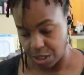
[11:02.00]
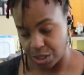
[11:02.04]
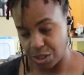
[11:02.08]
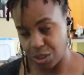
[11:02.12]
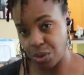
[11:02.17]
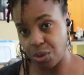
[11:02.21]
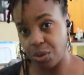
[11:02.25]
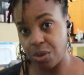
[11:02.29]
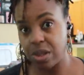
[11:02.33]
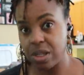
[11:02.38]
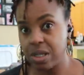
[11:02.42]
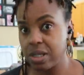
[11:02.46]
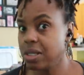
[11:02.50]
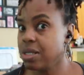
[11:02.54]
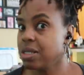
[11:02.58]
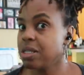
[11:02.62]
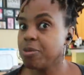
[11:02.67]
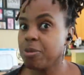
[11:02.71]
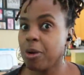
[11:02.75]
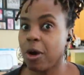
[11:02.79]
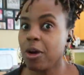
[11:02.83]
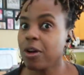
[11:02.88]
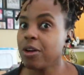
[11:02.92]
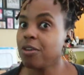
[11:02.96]
So this
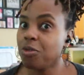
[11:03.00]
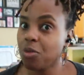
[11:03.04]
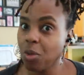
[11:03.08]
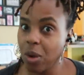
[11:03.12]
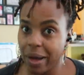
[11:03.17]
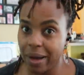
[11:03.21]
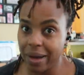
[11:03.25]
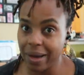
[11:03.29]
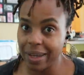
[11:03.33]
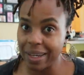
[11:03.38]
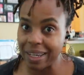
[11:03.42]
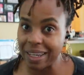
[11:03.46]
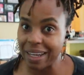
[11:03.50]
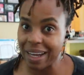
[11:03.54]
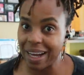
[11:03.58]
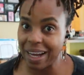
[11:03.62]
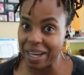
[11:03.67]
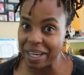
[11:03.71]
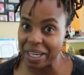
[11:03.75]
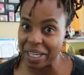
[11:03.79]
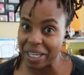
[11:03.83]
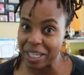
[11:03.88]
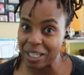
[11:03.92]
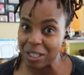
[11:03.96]
is part of why
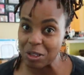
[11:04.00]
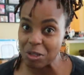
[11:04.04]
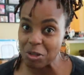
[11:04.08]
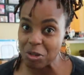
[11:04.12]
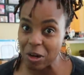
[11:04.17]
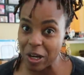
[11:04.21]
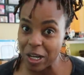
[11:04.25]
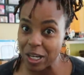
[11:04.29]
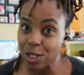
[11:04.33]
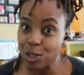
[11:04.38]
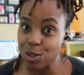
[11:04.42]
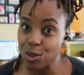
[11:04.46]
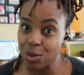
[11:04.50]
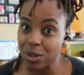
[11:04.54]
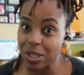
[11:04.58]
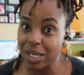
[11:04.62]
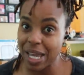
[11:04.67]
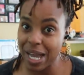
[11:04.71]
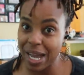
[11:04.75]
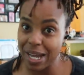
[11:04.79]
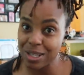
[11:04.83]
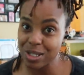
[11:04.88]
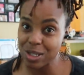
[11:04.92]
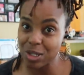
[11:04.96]
I try to do the
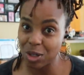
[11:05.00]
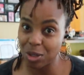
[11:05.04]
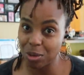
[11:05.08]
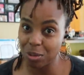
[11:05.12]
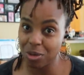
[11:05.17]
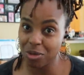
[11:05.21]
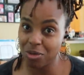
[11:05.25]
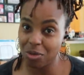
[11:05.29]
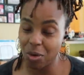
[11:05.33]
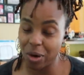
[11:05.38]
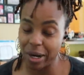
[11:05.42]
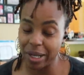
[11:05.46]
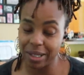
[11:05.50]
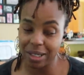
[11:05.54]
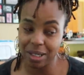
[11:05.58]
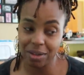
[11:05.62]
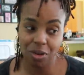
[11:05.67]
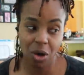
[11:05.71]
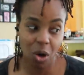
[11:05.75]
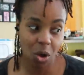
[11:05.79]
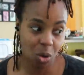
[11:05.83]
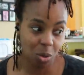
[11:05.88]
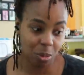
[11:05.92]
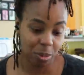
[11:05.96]
cast on before I
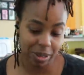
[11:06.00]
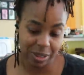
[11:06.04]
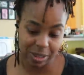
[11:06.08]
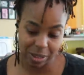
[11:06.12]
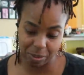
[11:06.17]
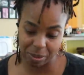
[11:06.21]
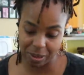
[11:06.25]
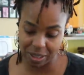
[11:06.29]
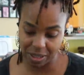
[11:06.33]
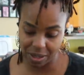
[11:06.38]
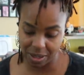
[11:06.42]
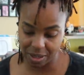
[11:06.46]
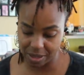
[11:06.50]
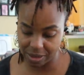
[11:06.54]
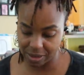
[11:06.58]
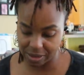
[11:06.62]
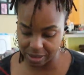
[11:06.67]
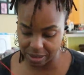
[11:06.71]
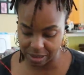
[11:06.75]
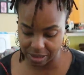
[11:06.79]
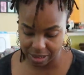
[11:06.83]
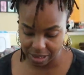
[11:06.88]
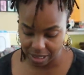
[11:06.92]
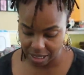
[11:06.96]
leave home, is
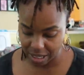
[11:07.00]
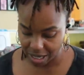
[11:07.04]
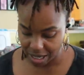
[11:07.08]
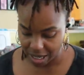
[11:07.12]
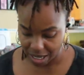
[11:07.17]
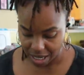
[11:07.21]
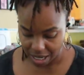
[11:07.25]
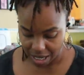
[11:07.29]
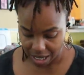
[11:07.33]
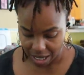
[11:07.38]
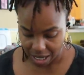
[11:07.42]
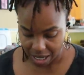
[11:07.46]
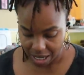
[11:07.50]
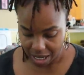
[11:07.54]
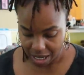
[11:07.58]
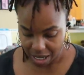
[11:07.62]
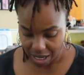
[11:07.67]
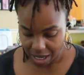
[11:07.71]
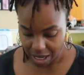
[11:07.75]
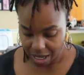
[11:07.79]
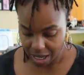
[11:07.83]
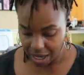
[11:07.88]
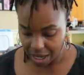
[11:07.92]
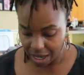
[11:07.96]
because
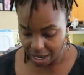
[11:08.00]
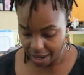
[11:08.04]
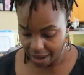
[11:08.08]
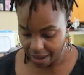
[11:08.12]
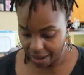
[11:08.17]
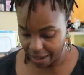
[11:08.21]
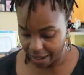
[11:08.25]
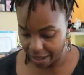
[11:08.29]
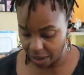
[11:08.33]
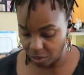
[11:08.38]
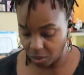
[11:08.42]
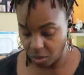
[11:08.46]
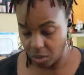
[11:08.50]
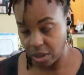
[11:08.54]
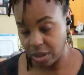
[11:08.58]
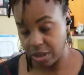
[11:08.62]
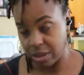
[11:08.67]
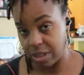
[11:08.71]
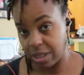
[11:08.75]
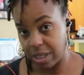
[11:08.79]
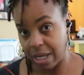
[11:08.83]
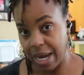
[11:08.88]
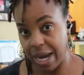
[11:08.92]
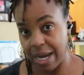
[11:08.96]
I
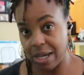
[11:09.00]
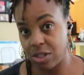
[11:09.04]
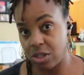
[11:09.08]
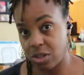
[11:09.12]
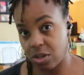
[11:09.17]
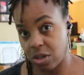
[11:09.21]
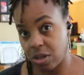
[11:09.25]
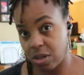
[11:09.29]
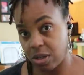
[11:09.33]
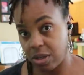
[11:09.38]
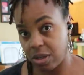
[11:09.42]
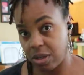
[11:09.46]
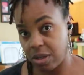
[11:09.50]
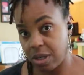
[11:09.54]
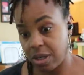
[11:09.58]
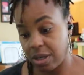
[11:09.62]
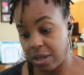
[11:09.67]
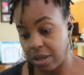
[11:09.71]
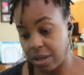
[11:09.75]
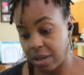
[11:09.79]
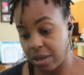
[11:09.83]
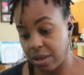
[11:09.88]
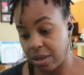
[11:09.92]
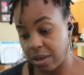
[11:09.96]
want to cast on
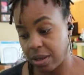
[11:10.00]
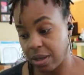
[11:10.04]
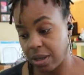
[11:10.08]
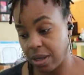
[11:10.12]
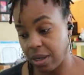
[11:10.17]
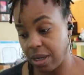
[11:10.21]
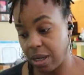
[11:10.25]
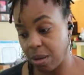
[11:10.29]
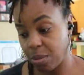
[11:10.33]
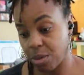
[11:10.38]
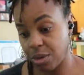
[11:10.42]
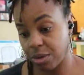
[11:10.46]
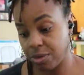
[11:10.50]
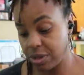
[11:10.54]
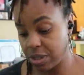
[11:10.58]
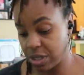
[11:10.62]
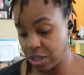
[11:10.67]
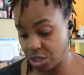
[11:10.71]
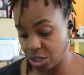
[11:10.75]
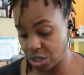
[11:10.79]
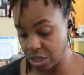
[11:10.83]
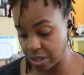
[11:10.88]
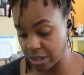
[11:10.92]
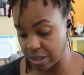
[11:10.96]
a number of
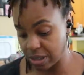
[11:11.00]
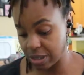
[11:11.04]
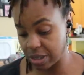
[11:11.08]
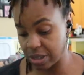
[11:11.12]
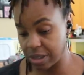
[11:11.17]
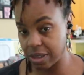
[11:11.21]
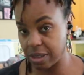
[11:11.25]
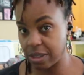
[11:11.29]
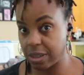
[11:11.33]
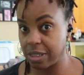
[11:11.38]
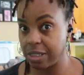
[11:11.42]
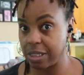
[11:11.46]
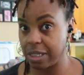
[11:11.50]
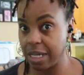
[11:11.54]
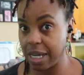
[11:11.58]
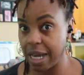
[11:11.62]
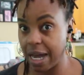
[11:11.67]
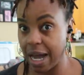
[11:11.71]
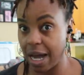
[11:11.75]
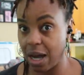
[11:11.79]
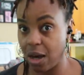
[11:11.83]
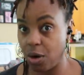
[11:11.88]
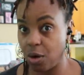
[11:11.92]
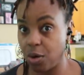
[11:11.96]
stitches, see
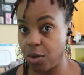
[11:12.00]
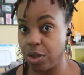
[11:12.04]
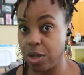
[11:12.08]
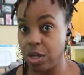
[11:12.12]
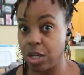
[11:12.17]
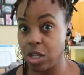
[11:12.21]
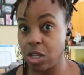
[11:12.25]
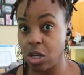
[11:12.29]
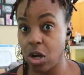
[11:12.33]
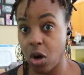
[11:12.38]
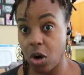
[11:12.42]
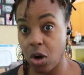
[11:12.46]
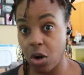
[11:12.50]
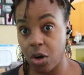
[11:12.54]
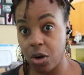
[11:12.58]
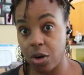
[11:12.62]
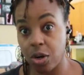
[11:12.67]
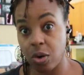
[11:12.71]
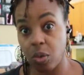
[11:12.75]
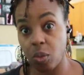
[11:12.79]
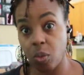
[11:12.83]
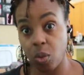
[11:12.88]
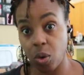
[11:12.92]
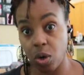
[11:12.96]
how the
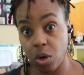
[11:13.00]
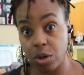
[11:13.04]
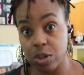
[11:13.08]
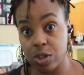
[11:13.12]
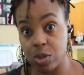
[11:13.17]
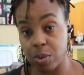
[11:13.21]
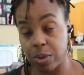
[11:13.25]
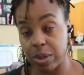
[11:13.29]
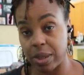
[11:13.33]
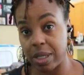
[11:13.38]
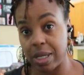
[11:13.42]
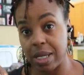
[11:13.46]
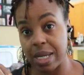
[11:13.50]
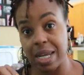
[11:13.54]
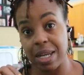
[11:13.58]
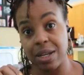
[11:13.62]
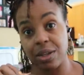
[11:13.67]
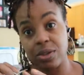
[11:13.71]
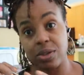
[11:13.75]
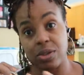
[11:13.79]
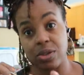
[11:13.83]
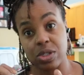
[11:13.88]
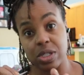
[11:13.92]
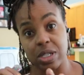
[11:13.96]
yarn works with the
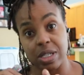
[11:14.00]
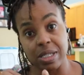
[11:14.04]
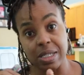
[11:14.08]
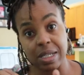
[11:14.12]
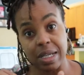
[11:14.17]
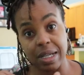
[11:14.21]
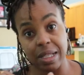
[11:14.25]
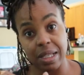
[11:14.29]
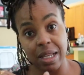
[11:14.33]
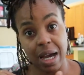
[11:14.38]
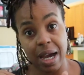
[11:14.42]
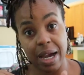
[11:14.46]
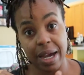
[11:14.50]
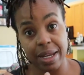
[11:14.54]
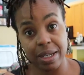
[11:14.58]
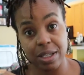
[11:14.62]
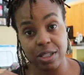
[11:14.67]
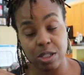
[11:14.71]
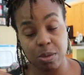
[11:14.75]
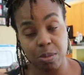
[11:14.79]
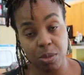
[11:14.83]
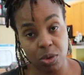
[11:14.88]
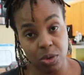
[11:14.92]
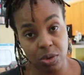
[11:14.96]
needles. Does it
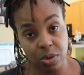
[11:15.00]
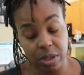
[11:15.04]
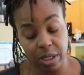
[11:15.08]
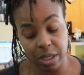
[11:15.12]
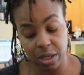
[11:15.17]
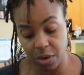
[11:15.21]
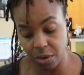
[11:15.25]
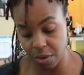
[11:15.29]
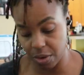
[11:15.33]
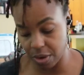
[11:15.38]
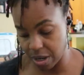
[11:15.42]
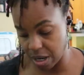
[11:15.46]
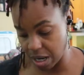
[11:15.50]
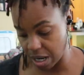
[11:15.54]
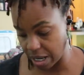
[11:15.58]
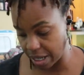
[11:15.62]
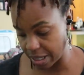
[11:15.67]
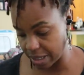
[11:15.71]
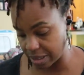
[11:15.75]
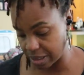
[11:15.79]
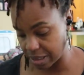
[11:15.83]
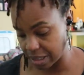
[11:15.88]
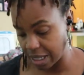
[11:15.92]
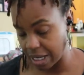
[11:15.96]
glide smoothly or
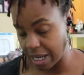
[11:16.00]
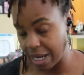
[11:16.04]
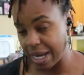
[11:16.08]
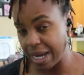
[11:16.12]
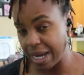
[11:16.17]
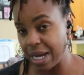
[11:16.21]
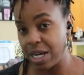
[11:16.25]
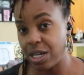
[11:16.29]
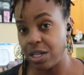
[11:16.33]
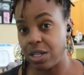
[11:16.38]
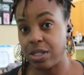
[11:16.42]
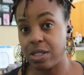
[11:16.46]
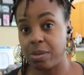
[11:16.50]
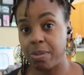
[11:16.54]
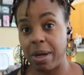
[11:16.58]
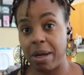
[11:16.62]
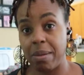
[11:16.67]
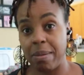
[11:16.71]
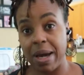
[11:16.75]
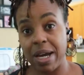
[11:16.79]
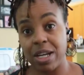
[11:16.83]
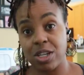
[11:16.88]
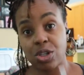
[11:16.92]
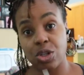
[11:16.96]
not? Does
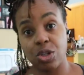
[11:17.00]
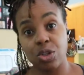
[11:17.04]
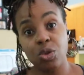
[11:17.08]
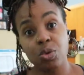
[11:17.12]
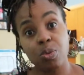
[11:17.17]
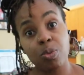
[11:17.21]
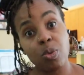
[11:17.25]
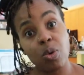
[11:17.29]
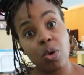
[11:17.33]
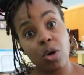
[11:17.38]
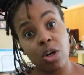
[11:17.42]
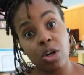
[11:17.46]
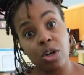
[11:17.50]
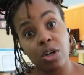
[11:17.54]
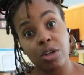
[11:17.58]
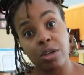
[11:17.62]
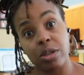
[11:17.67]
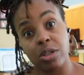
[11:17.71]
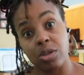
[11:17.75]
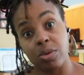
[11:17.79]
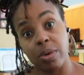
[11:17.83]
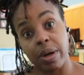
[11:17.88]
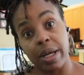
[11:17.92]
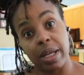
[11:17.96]
my magic loop
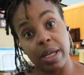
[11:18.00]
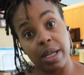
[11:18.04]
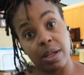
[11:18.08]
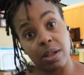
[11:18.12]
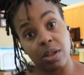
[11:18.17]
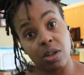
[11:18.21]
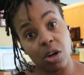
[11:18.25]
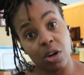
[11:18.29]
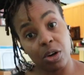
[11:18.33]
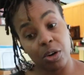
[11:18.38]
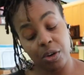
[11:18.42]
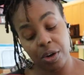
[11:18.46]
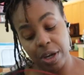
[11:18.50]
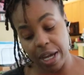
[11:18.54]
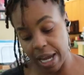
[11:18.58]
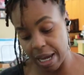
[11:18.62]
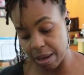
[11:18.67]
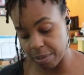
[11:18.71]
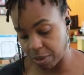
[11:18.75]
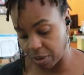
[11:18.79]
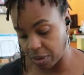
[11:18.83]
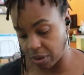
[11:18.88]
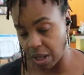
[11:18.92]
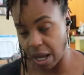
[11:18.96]
work? Do I need a longer
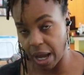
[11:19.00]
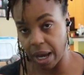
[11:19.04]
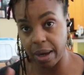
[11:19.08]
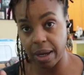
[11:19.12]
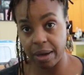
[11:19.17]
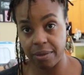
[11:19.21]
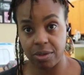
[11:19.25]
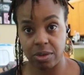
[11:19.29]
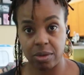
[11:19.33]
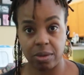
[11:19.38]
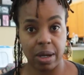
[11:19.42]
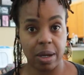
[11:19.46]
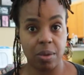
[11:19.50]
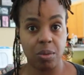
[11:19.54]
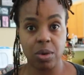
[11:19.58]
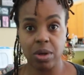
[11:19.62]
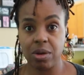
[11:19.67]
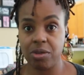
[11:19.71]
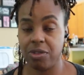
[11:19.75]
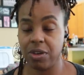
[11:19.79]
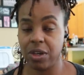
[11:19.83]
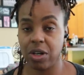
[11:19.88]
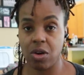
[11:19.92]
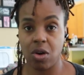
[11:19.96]
cable? I
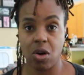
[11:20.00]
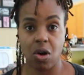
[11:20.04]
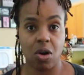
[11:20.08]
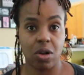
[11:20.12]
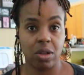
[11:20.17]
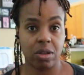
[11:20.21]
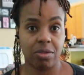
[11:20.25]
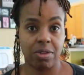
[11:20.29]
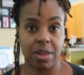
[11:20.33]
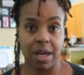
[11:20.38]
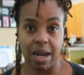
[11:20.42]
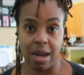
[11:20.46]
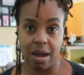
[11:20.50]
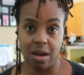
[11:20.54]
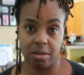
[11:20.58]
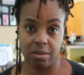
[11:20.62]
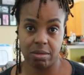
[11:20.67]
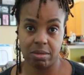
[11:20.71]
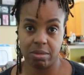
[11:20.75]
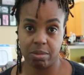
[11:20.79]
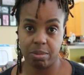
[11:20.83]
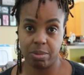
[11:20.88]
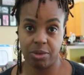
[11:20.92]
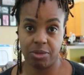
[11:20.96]
want to figure all of that
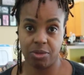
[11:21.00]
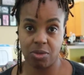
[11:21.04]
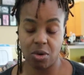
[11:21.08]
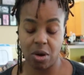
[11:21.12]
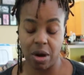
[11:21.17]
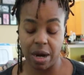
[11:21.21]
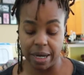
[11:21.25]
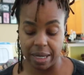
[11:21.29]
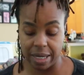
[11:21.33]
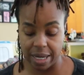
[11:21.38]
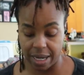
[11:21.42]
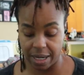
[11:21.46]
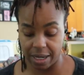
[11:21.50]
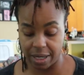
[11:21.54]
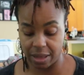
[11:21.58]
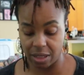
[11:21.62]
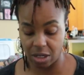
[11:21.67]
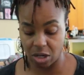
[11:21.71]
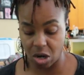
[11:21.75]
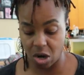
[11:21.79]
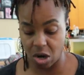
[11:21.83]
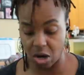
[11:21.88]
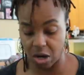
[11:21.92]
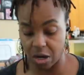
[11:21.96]
out before I get in
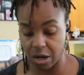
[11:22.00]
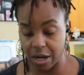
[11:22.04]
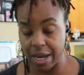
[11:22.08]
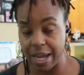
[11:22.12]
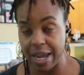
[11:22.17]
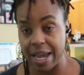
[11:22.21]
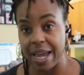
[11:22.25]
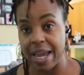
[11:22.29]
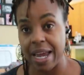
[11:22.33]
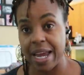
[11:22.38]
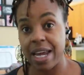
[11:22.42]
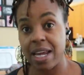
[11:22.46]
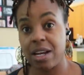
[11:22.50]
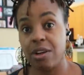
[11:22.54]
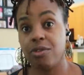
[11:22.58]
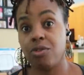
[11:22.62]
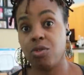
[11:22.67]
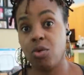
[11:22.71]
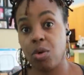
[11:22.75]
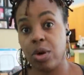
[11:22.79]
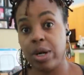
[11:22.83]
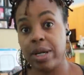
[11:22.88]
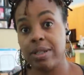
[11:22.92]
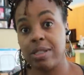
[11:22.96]
the car. It
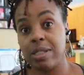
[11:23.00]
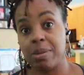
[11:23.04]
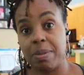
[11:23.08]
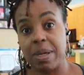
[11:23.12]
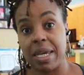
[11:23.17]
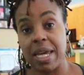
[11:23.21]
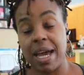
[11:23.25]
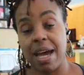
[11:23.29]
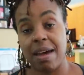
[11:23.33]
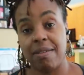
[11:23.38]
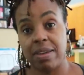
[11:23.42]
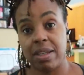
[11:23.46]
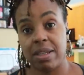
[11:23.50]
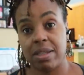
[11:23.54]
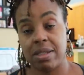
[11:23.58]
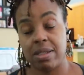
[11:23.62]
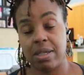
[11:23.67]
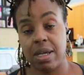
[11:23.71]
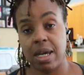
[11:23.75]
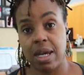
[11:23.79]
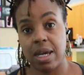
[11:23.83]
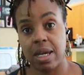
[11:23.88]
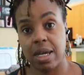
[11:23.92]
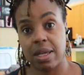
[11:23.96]
avoids me having to
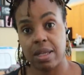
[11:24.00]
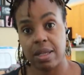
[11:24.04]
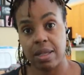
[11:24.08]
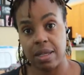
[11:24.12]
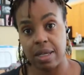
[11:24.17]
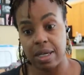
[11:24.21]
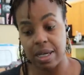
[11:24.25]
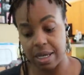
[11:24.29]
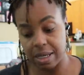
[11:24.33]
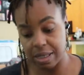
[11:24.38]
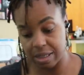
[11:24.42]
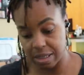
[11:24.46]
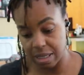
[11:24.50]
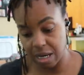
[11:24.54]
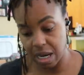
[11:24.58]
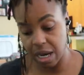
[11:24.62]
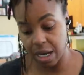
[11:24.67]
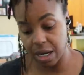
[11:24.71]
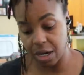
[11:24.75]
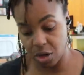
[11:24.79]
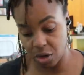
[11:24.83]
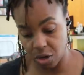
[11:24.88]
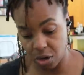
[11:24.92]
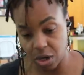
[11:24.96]
take the
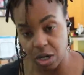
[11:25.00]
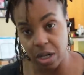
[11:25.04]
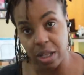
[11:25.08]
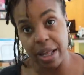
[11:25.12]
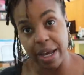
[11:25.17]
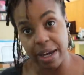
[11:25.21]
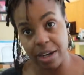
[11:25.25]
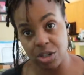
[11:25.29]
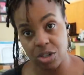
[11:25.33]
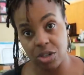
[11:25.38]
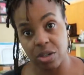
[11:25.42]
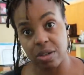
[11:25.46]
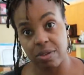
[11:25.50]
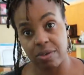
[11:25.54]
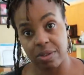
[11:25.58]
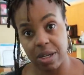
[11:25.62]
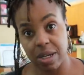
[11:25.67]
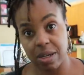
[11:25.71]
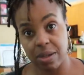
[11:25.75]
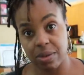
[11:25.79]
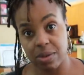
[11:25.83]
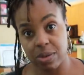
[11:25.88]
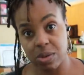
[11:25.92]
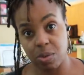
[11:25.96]
entire collection of
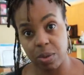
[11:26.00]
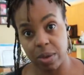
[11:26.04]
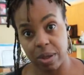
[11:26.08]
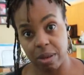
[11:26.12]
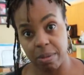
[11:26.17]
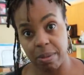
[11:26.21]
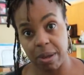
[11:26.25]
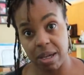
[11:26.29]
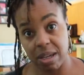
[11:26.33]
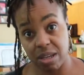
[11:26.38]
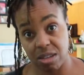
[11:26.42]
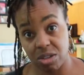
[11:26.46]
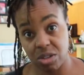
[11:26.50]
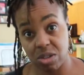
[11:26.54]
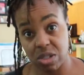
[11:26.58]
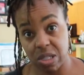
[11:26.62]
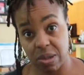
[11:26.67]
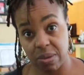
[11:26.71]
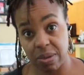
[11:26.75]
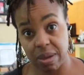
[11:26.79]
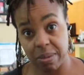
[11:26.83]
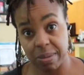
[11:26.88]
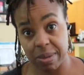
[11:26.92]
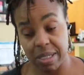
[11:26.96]
needles with me. You
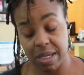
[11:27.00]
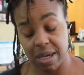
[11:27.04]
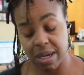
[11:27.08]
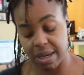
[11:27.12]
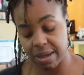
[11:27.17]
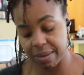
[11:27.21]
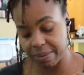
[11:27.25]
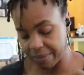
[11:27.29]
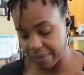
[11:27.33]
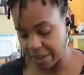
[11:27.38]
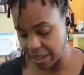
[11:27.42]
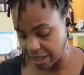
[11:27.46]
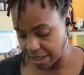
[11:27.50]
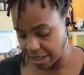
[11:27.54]
see what I'm saying?